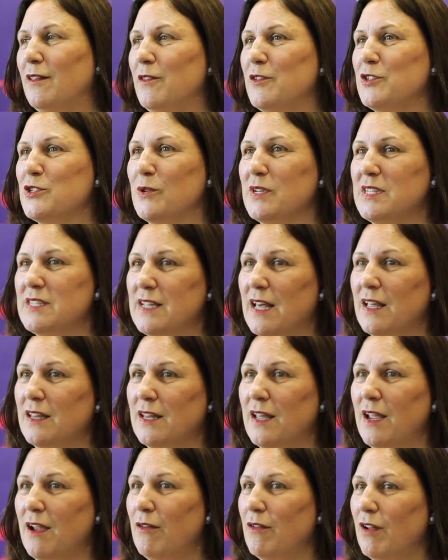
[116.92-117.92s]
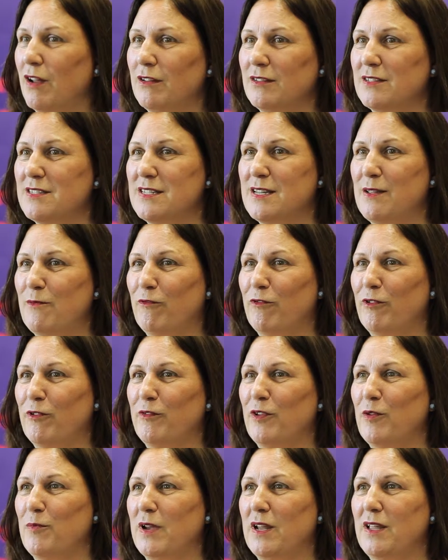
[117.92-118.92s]
So I sat there and I looked at him for
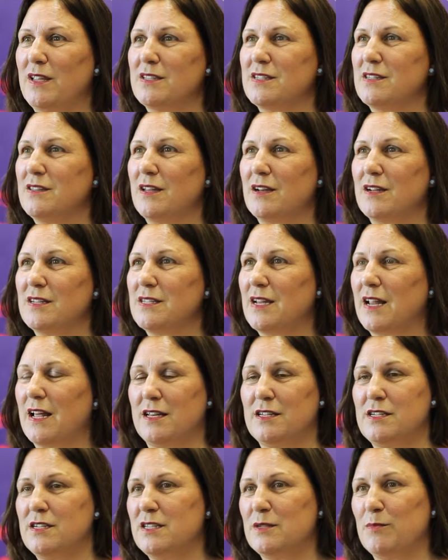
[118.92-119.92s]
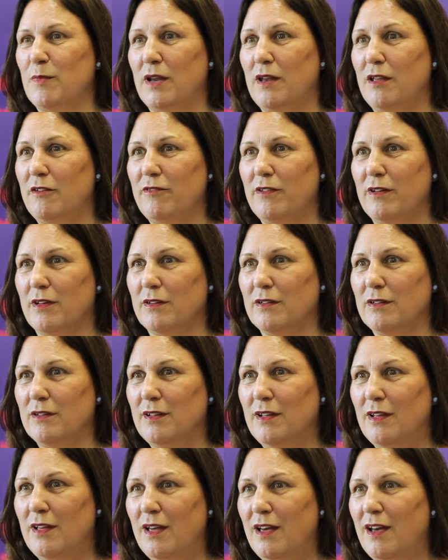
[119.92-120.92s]
a few minutes and then I said, "Actually, it's my lover."
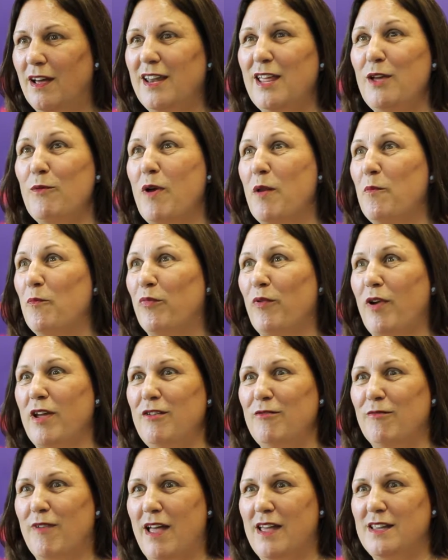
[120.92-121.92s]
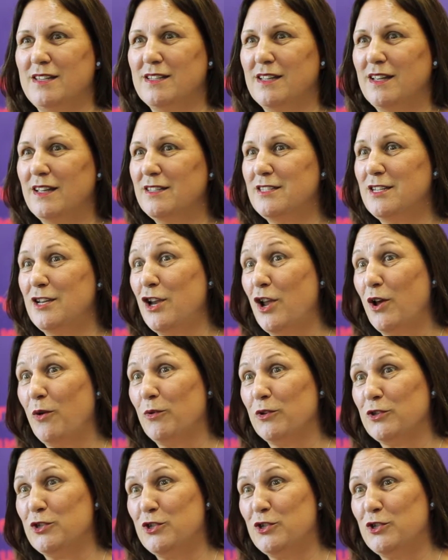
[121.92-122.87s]
And he went bright red, didn't know what